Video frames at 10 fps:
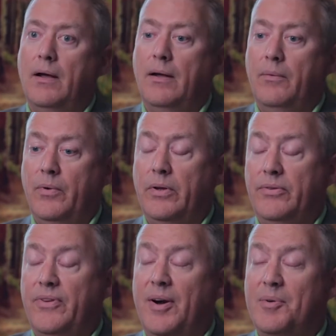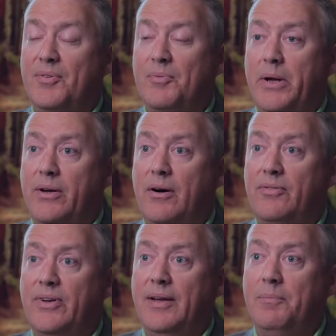It really started because of my
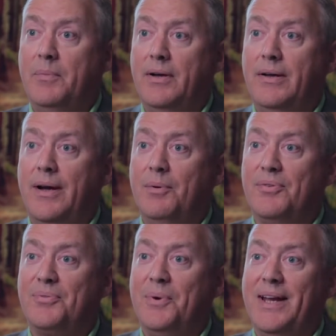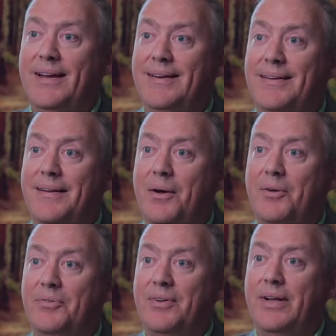golf game. I was swinging and then
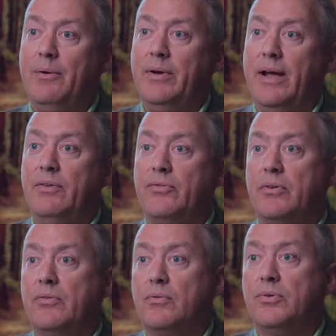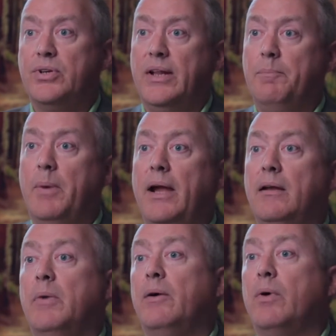all of a sudden I would have this excruciating
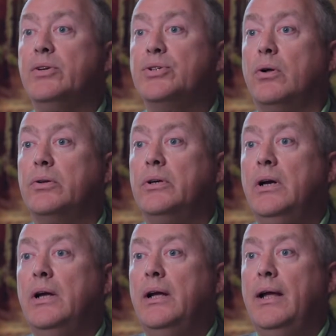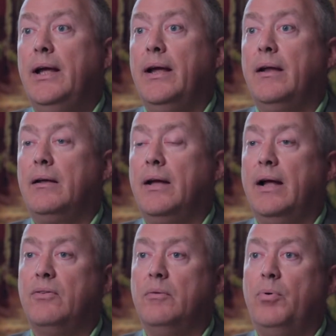pain in my right shoulder, and it
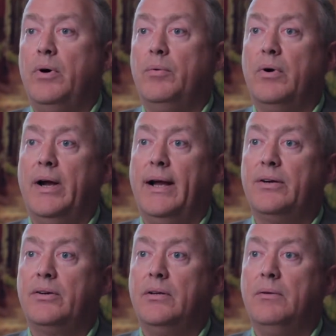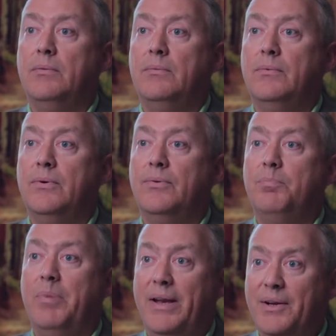got to the point where I actually was
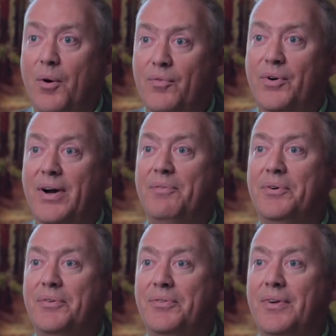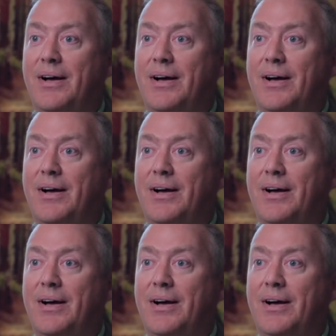bending over after